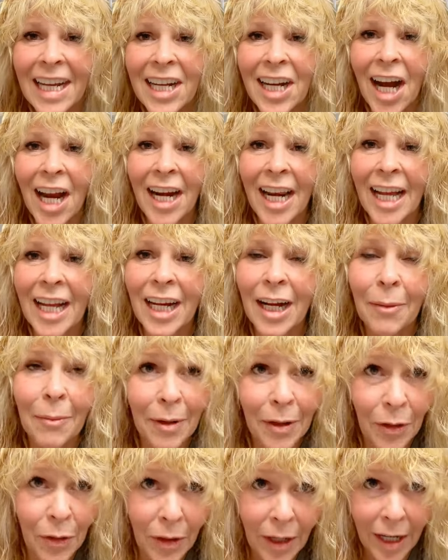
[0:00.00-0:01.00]
God I cut
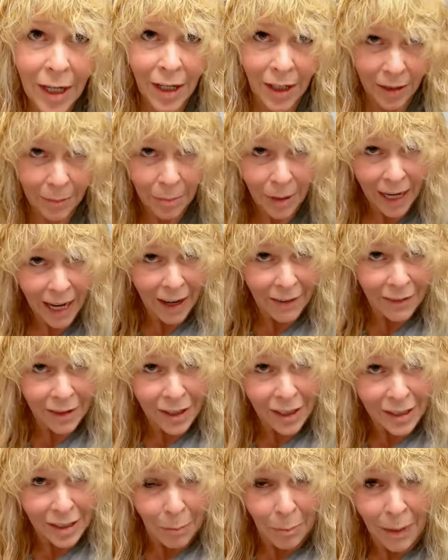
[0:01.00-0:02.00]
my own hair, but I haven't
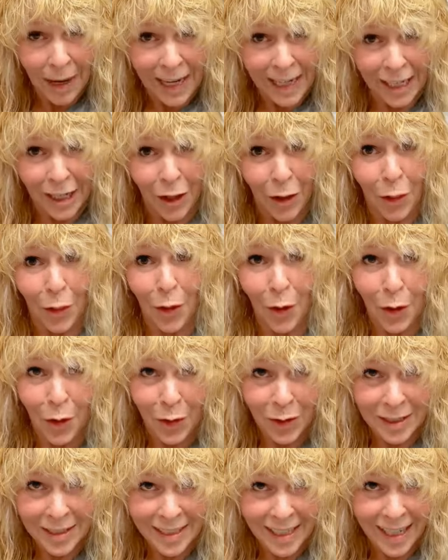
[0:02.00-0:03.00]
cut the back in a
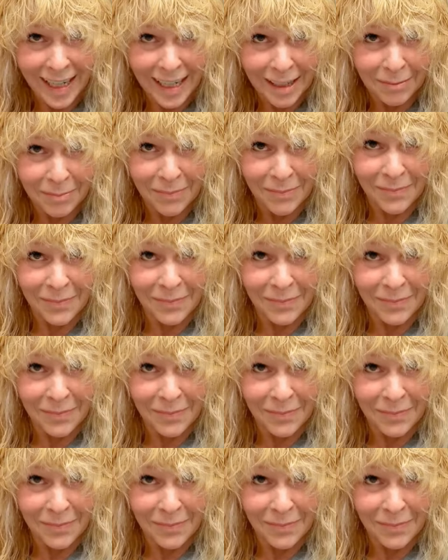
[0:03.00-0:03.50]
long time.